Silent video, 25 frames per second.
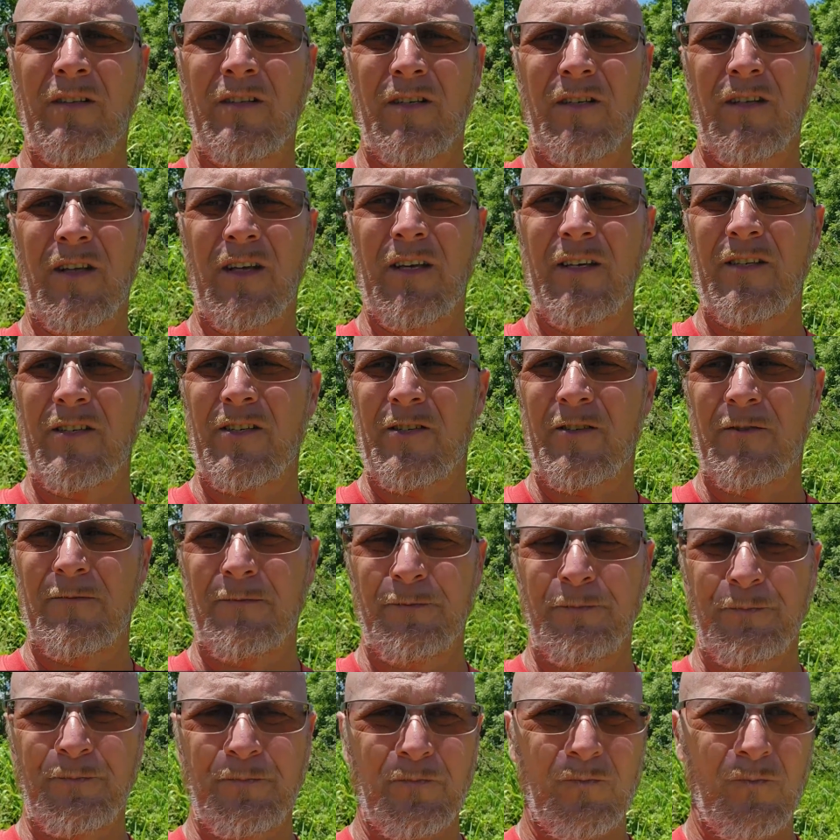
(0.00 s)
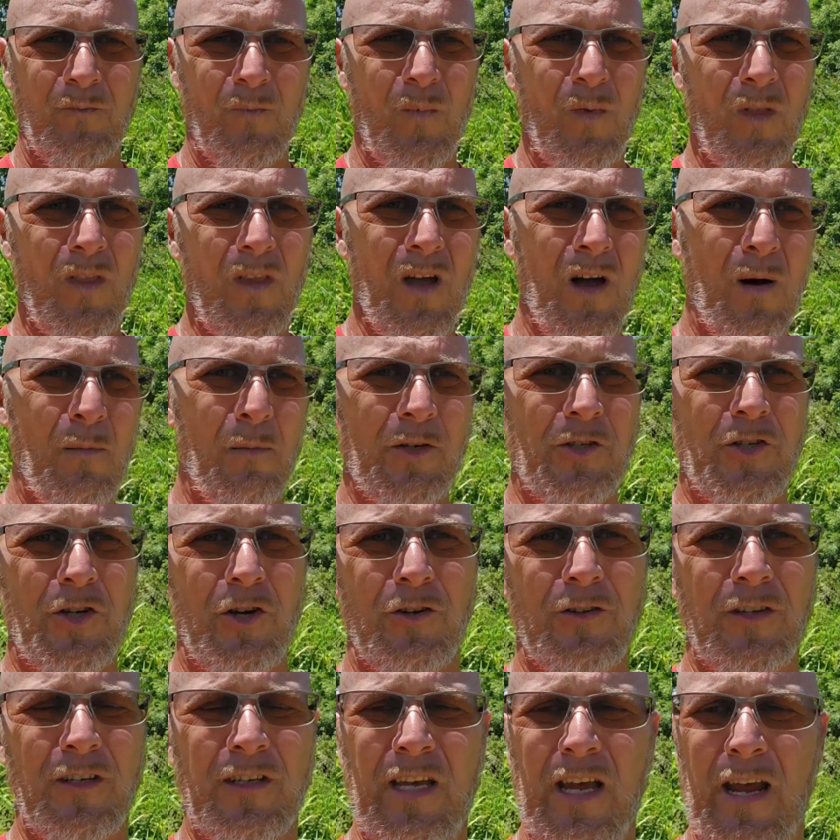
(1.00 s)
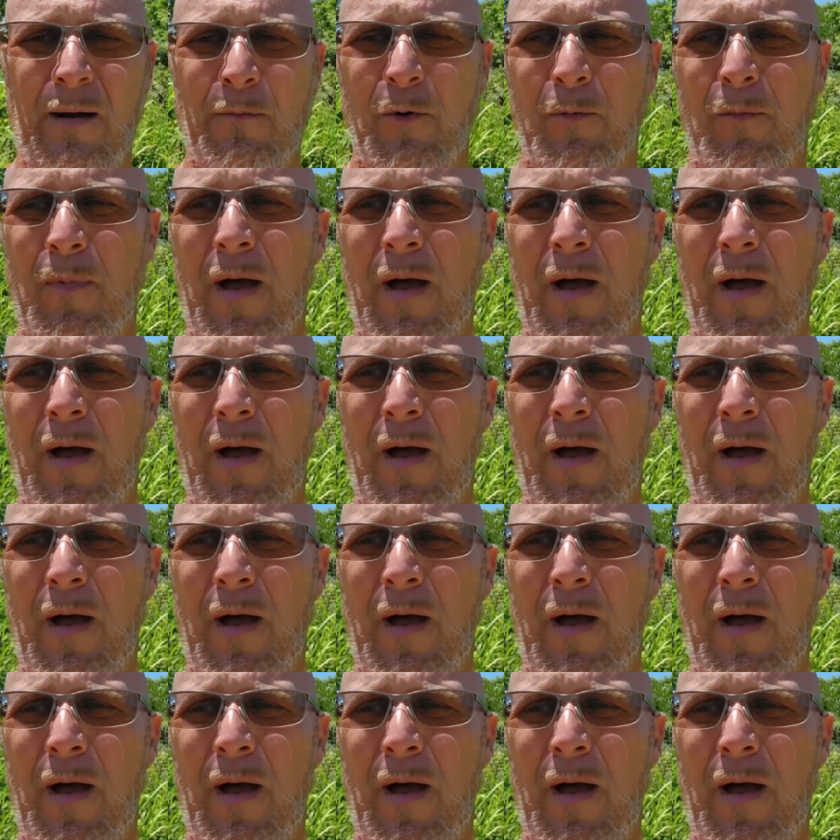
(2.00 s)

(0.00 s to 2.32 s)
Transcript: to this. I'm gonna turn the camera